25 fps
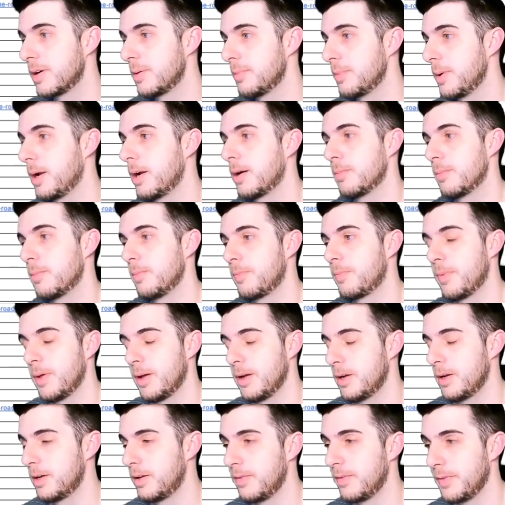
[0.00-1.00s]
I mean,
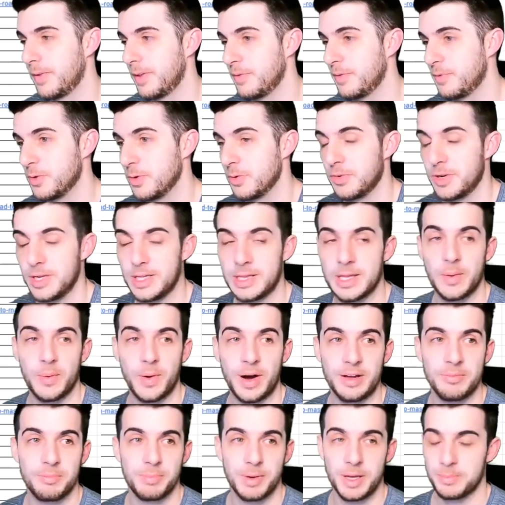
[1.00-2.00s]
if you read their
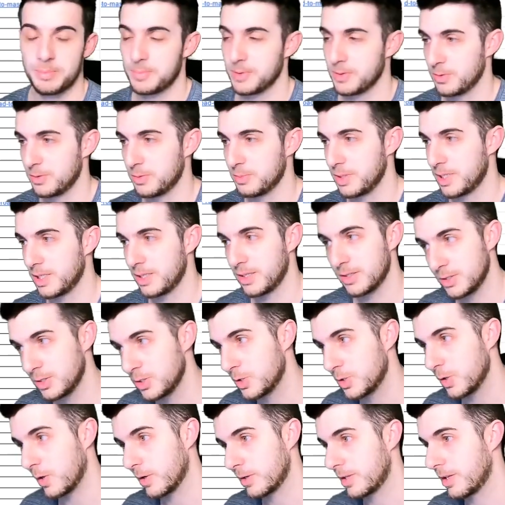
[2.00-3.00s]
white paper, you'll be
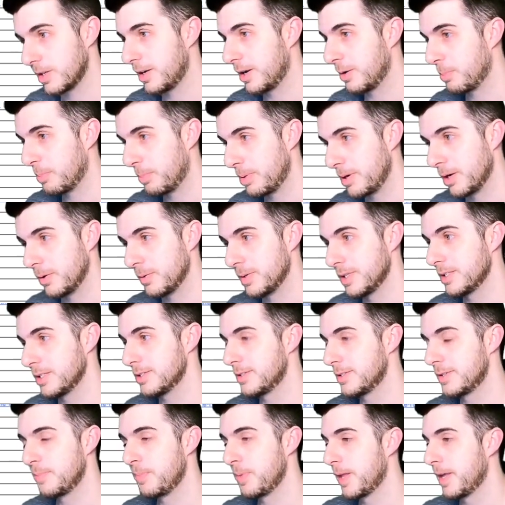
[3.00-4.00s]
shocked at how pro it
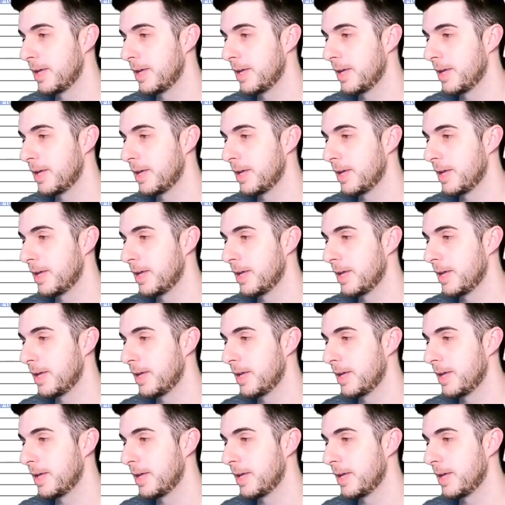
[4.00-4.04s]
is.